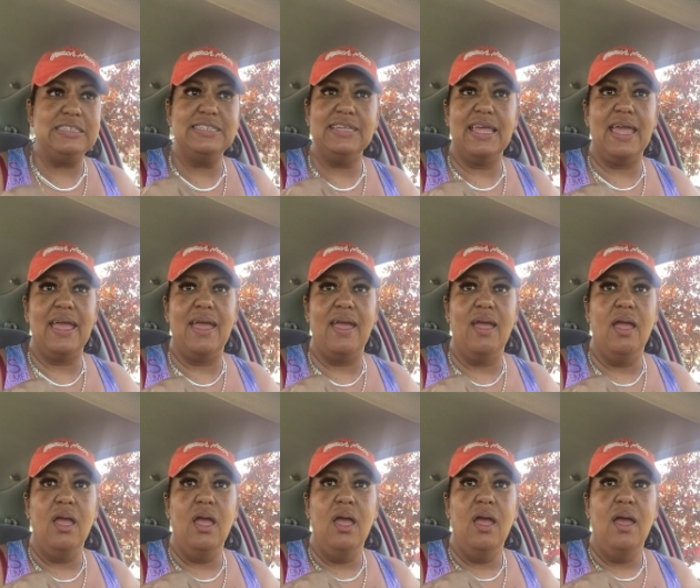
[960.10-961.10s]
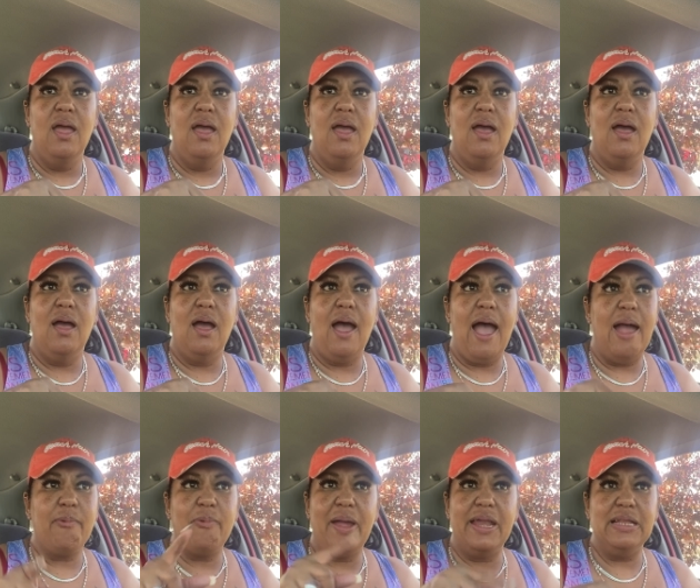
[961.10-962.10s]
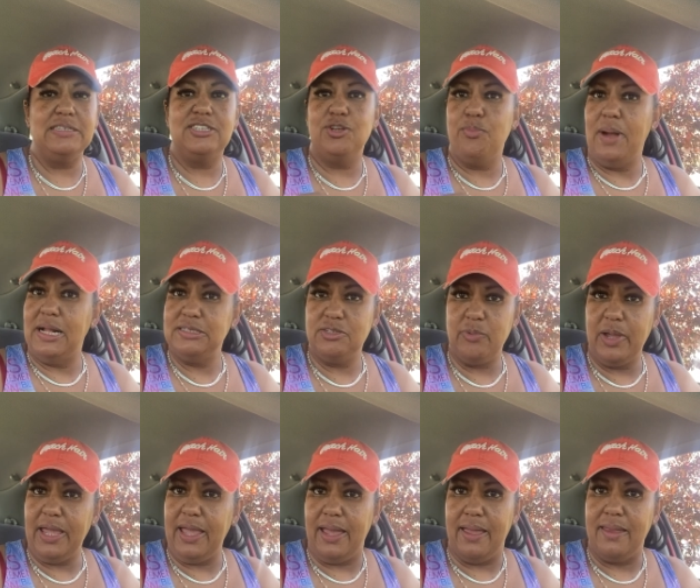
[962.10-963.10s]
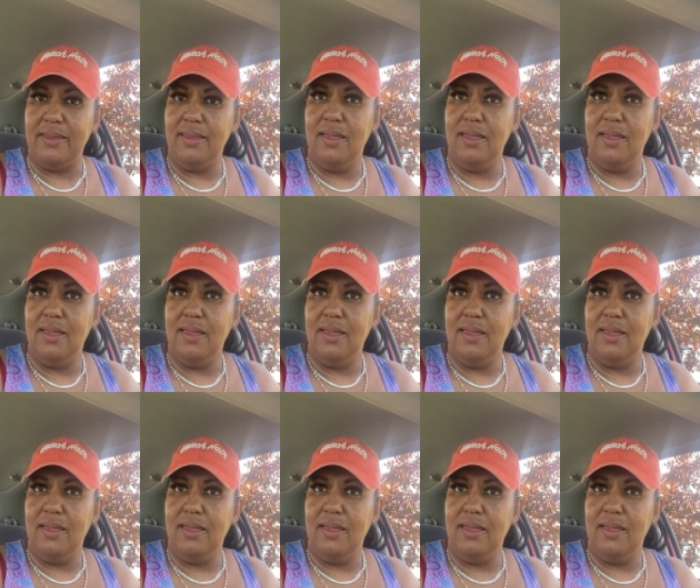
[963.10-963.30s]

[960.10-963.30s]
said, I ran into my twin.